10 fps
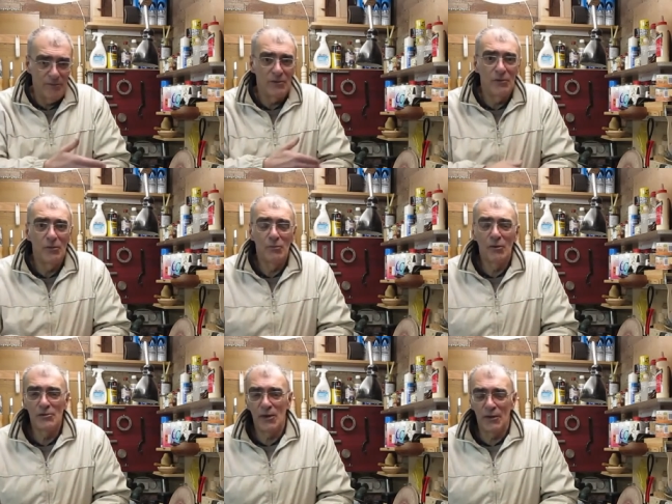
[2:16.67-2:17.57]
your
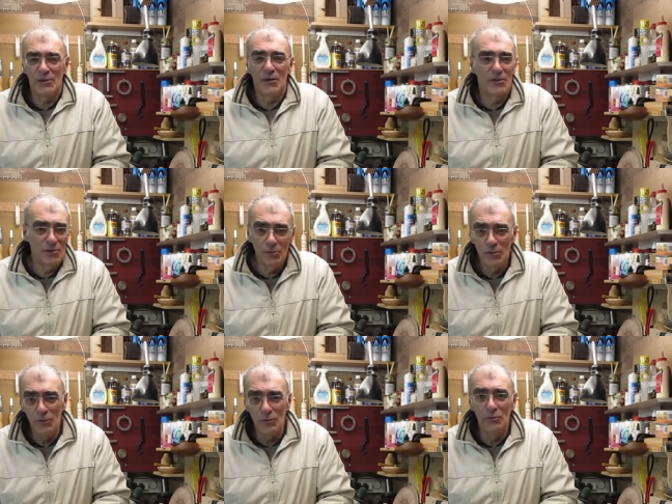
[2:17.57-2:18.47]
project as you
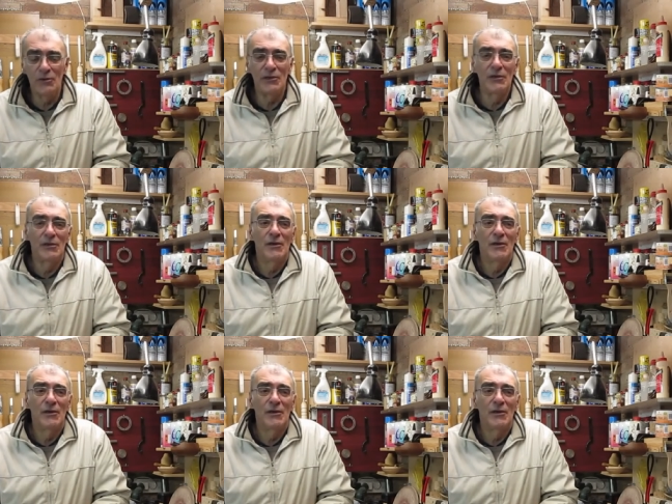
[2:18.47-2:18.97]
would normally